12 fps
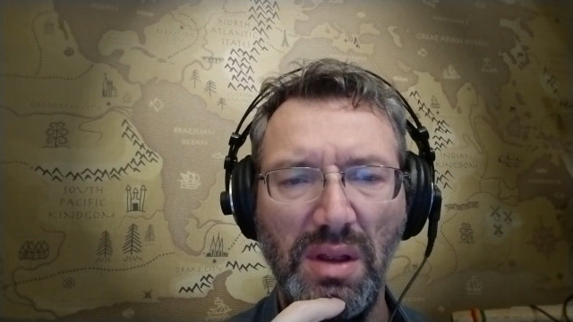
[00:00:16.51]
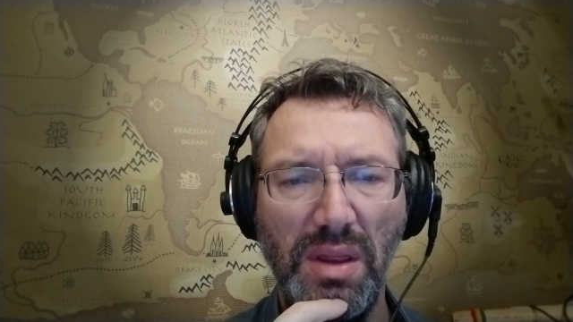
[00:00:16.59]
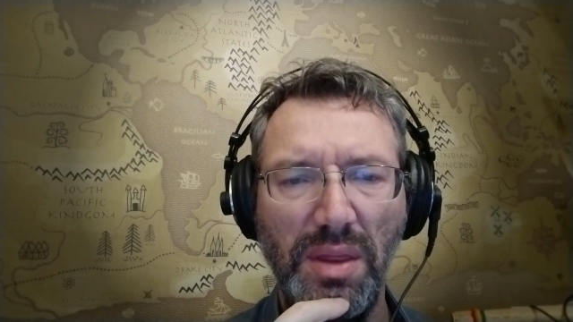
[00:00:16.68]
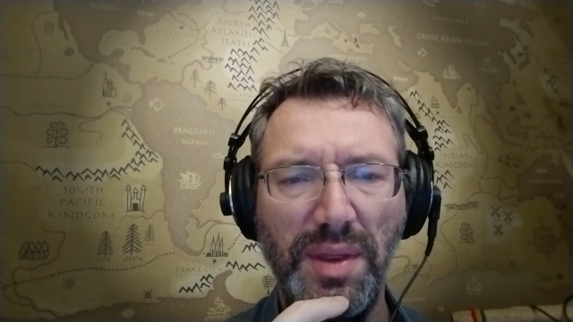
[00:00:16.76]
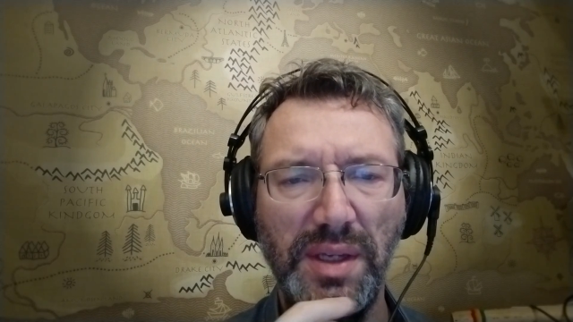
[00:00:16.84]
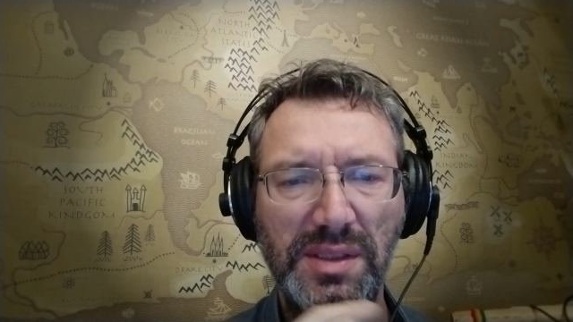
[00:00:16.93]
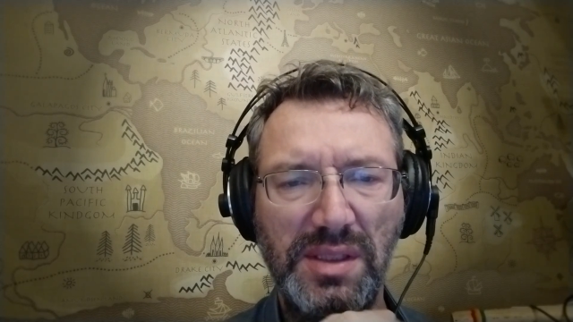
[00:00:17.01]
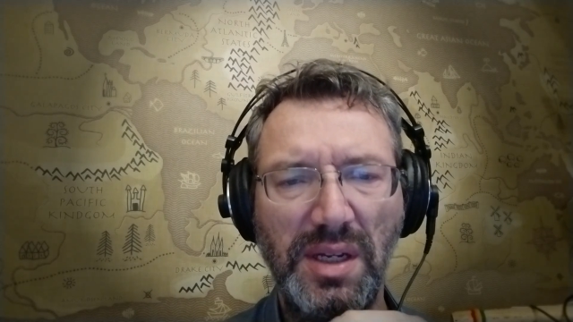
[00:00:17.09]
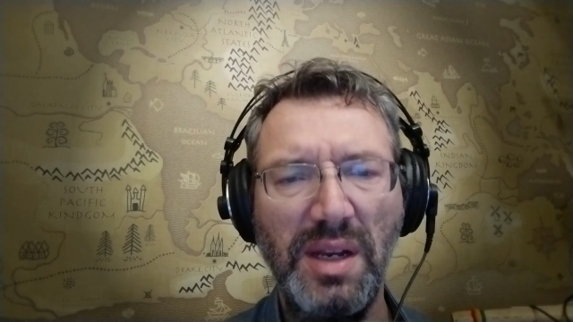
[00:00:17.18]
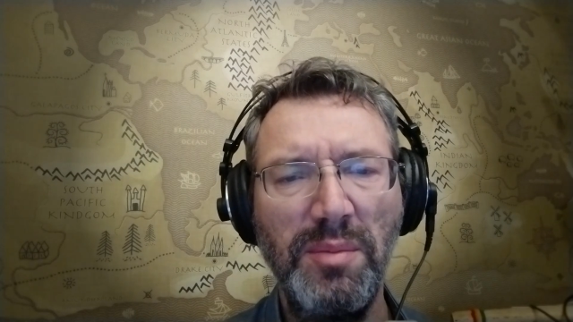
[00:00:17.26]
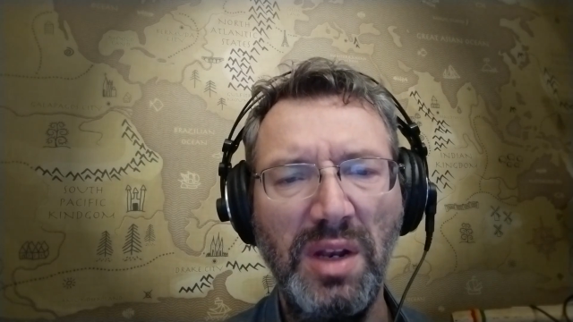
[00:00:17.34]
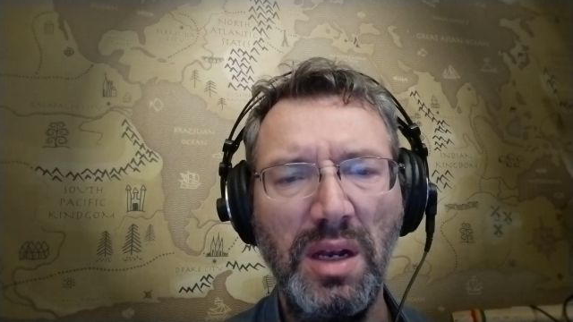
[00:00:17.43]
the
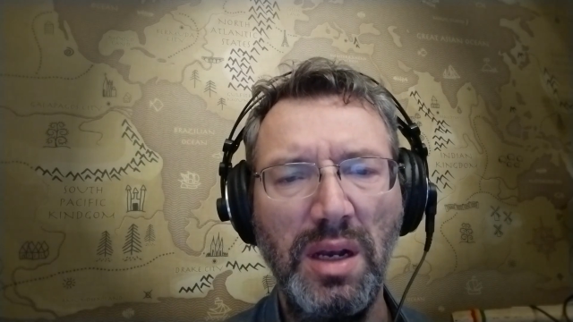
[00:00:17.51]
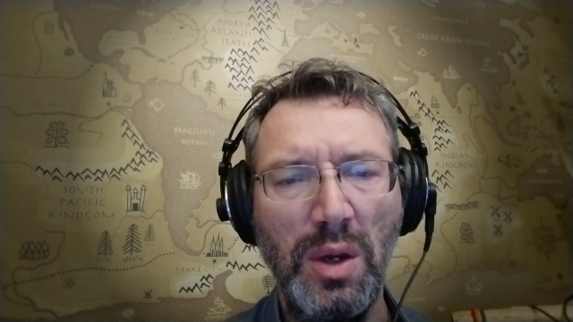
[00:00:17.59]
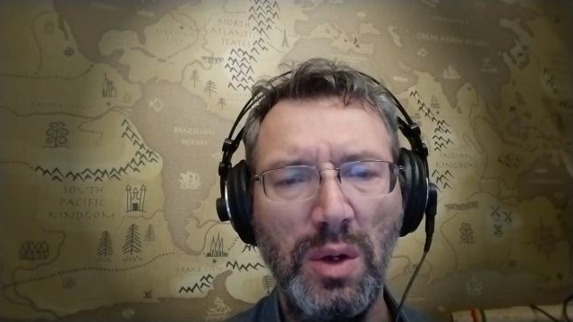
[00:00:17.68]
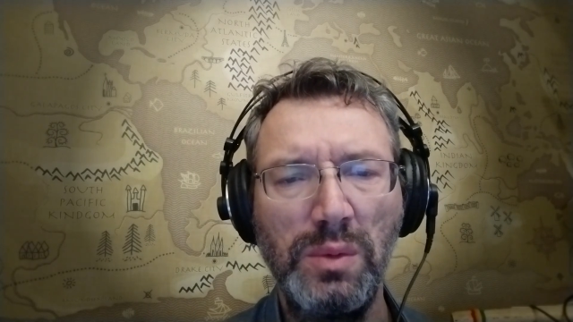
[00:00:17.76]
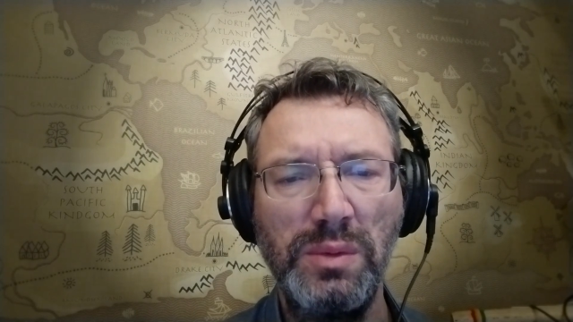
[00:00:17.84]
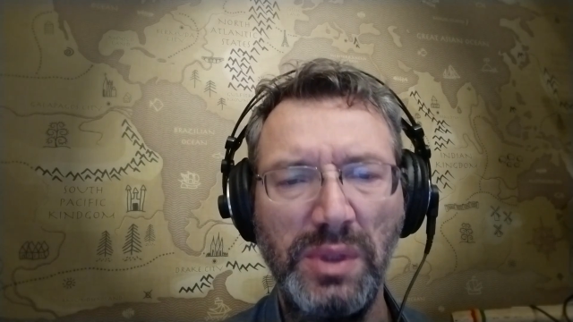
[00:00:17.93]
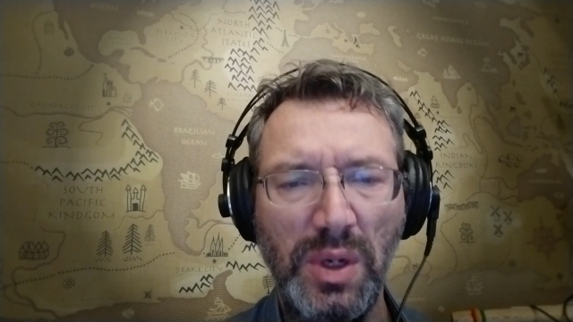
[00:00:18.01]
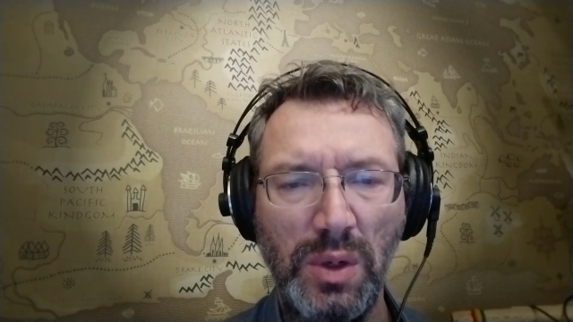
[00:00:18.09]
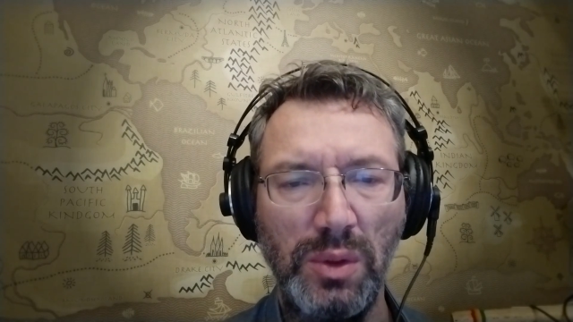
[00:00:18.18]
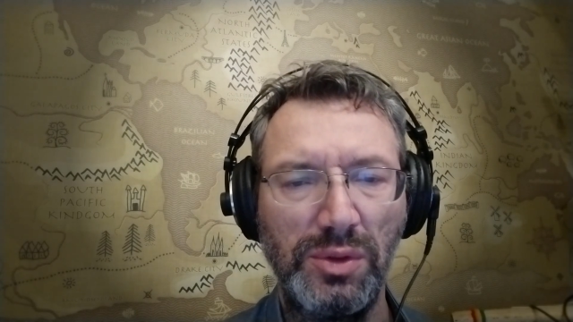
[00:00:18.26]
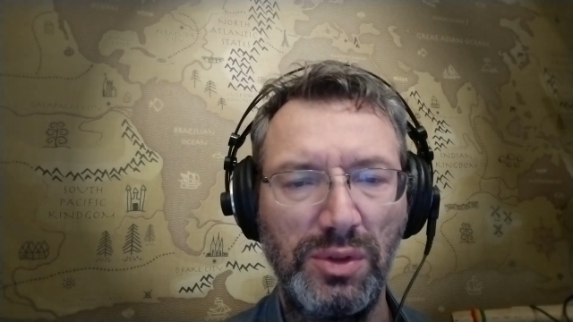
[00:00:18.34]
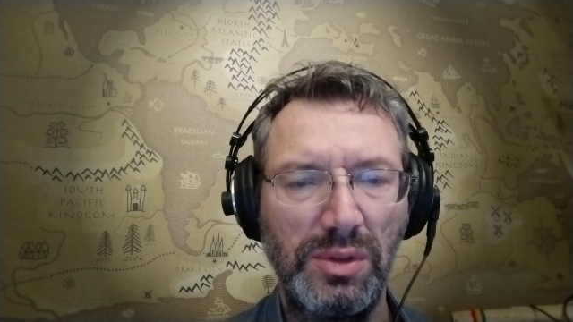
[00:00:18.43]
extremely low
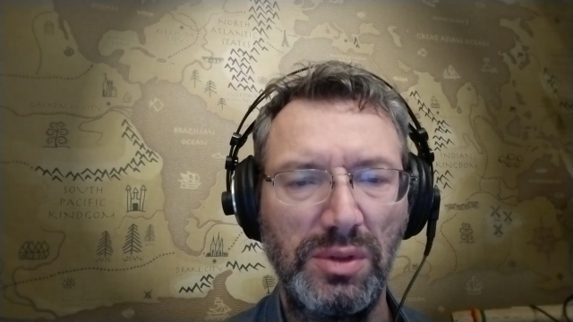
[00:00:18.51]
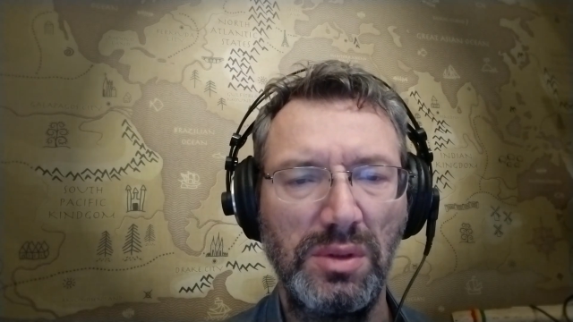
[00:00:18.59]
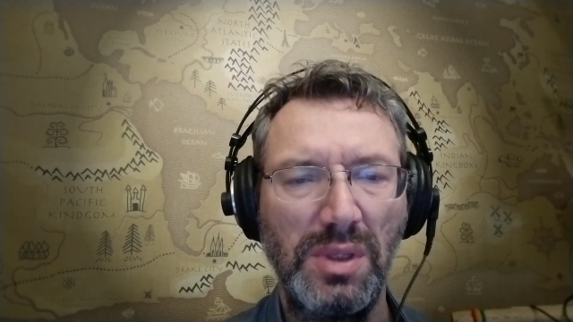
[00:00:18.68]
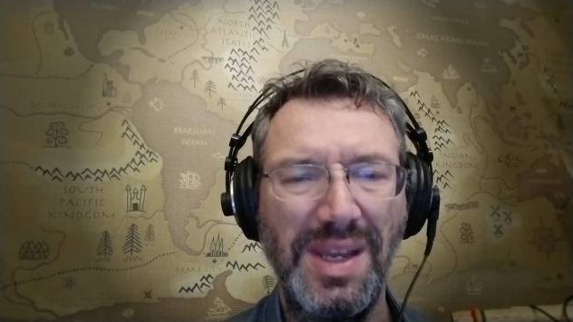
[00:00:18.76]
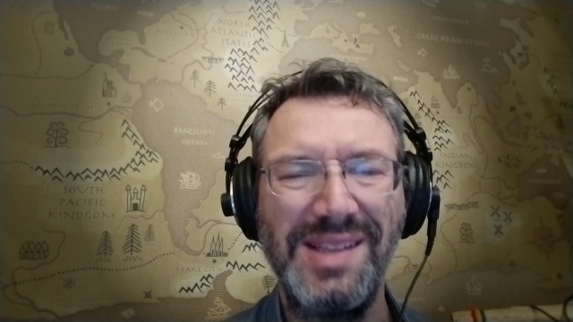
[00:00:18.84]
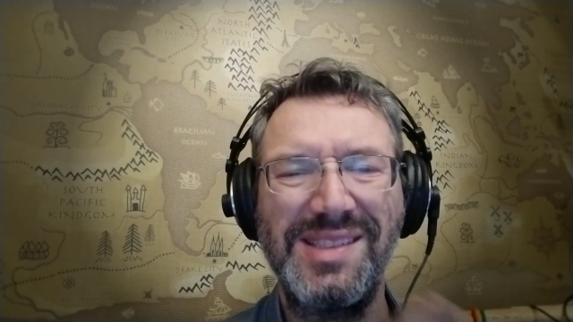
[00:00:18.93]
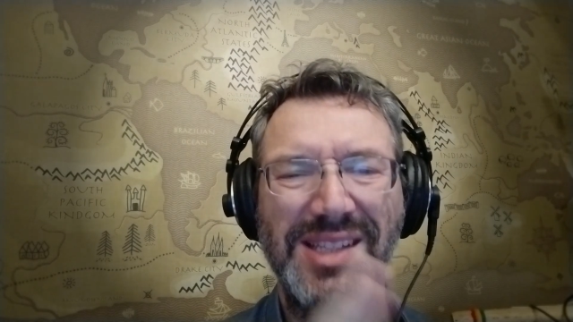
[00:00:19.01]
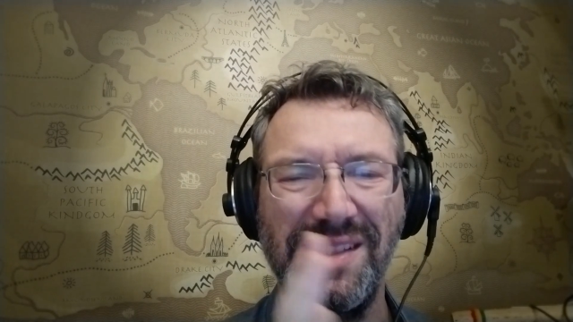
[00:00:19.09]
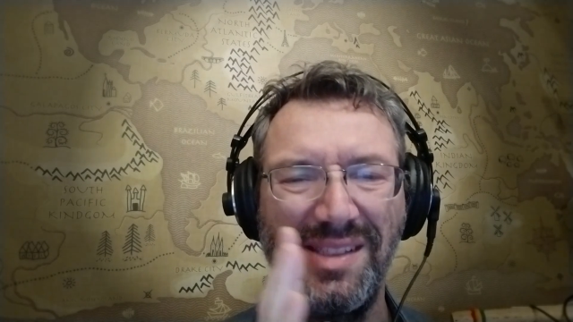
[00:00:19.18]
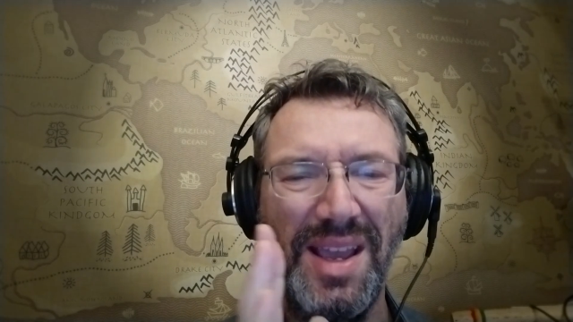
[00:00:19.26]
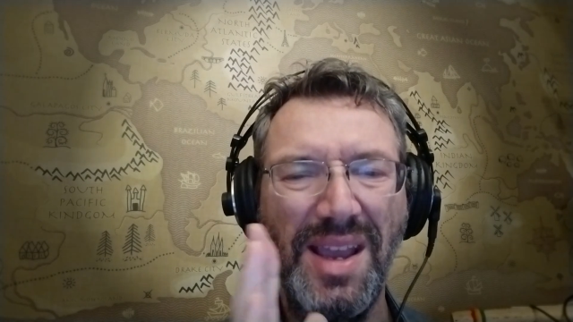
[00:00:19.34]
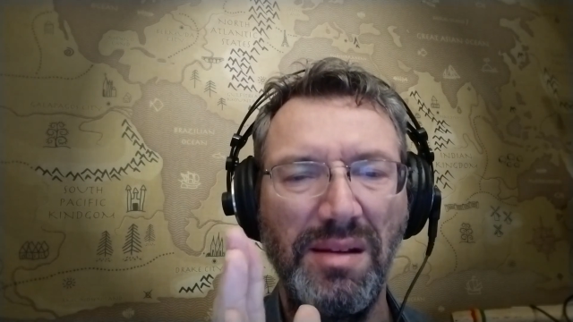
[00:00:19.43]
notes and
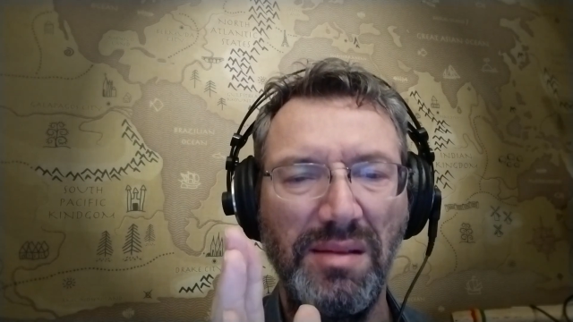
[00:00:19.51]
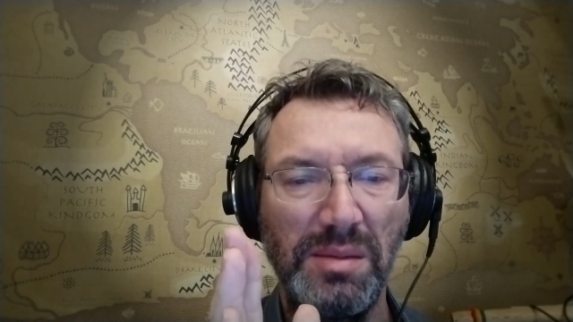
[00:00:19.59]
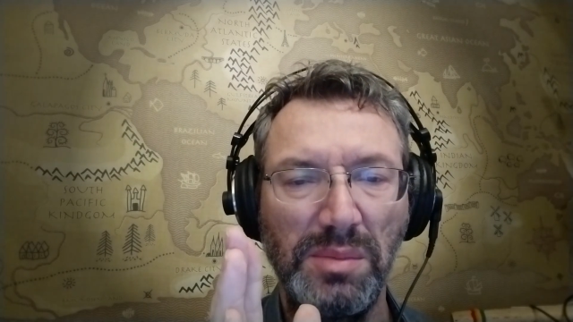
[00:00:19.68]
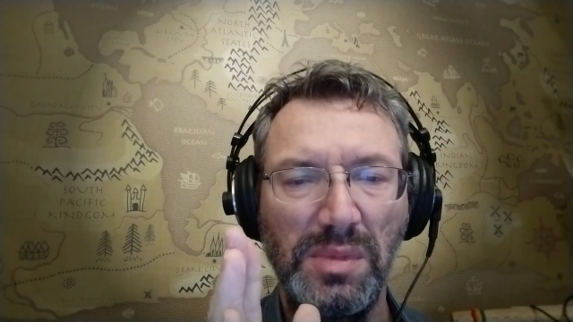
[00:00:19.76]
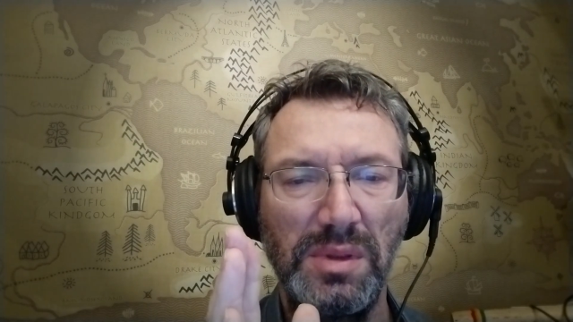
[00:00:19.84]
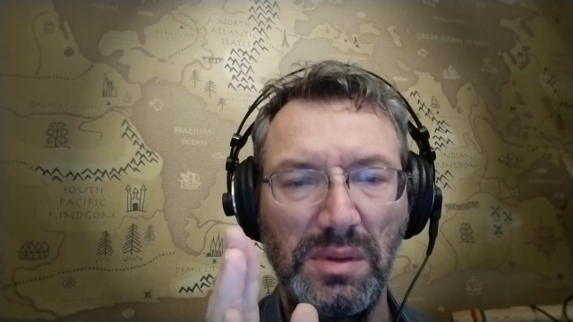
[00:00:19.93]
sustain them.